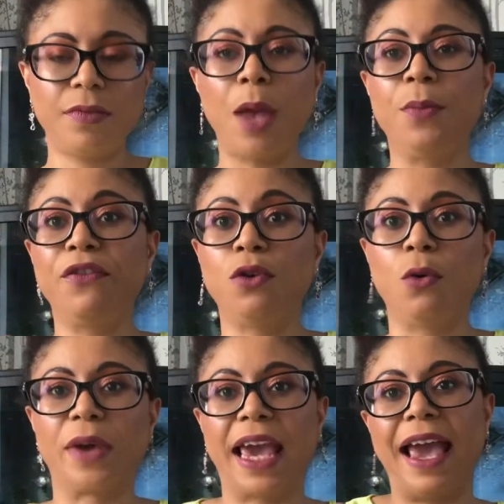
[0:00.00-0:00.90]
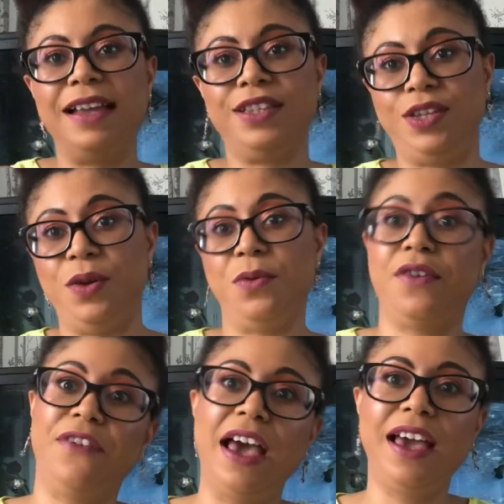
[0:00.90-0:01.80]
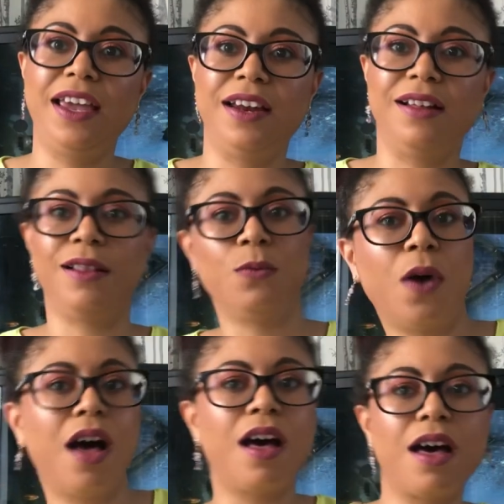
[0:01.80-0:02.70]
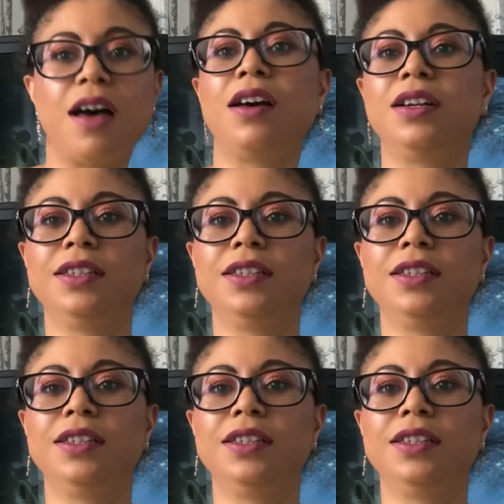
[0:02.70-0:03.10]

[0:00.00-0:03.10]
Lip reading: before we get into the final one.